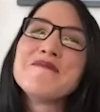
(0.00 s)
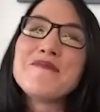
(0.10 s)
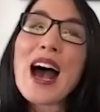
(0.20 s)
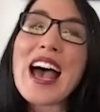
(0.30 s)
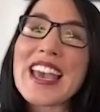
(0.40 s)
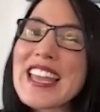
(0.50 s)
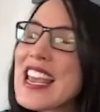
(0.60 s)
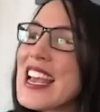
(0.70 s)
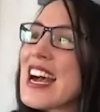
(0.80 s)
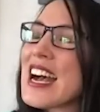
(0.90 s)
But
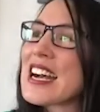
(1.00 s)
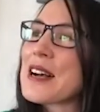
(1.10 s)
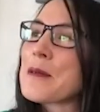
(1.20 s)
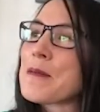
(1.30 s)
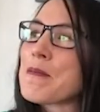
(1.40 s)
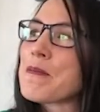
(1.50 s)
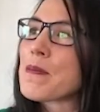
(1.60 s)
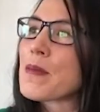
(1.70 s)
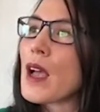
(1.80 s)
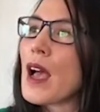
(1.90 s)

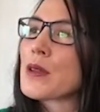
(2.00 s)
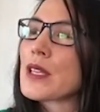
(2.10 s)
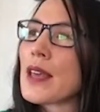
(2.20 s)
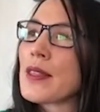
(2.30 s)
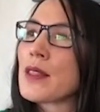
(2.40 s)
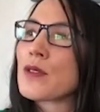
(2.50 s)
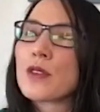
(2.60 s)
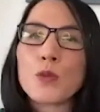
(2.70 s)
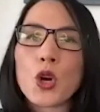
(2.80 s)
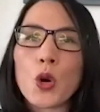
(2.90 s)
I was like, I think there's a
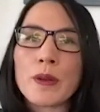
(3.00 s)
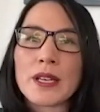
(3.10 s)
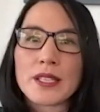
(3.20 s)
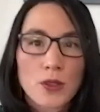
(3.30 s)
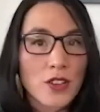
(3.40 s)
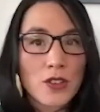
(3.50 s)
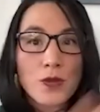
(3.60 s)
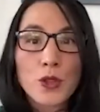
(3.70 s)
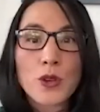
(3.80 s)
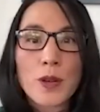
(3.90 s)
little more openness. So I just
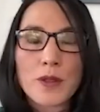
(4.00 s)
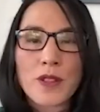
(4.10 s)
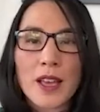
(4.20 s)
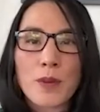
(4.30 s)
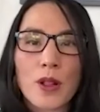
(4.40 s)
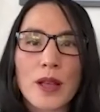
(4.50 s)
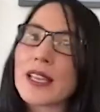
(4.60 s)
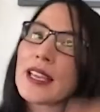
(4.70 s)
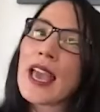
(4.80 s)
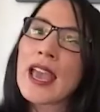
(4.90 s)
flew it up the flagpole. I was
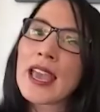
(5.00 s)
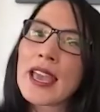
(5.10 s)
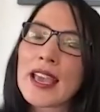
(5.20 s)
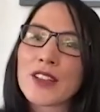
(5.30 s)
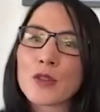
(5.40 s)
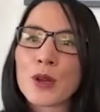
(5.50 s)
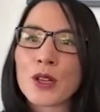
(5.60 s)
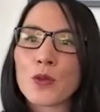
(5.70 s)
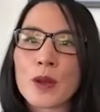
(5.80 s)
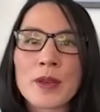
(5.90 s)
like, hey, Asian
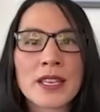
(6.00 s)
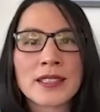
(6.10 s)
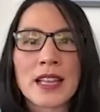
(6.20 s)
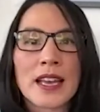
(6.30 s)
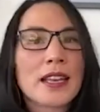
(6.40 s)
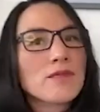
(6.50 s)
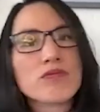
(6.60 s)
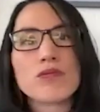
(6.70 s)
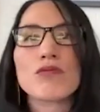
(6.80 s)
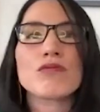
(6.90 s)
American women, like,
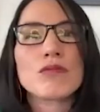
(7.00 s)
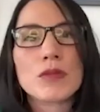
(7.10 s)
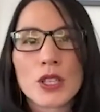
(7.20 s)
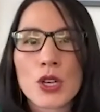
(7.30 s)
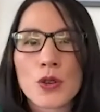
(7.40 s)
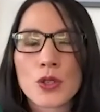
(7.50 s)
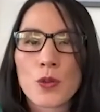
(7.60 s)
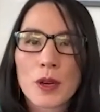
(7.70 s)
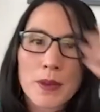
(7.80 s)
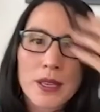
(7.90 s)
you know, do you
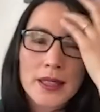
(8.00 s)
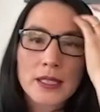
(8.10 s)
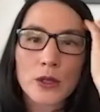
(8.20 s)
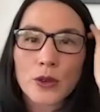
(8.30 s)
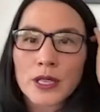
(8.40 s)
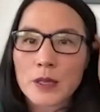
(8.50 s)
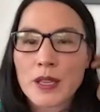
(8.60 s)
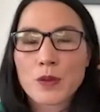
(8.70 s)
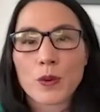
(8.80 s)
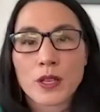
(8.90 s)
want to be in this learning
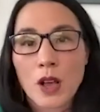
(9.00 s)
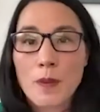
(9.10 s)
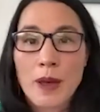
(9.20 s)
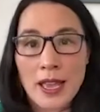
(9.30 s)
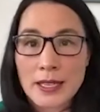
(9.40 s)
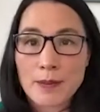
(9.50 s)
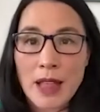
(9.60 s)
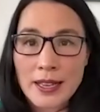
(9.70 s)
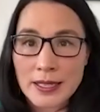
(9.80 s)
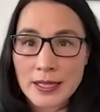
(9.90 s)
space where we can talk about
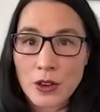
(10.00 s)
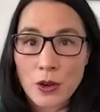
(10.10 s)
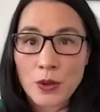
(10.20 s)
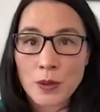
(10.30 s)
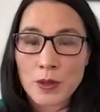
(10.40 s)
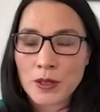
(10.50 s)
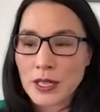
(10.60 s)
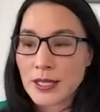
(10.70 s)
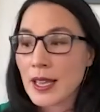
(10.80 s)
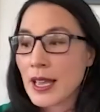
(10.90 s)
anti-Blackness in our own
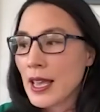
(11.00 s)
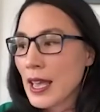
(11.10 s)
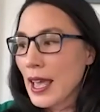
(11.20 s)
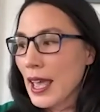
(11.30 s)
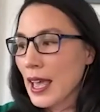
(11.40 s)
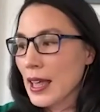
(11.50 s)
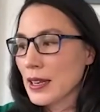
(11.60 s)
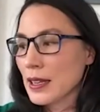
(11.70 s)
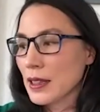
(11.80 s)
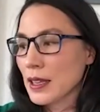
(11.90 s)
communities?
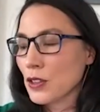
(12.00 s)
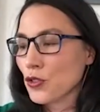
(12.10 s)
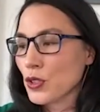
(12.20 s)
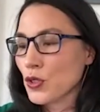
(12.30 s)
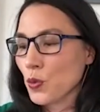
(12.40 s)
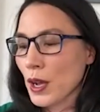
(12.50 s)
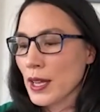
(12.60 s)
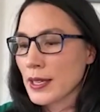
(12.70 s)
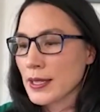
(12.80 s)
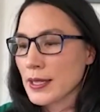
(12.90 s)
And the interest
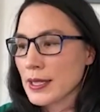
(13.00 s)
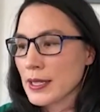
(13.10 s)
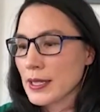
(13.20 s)
was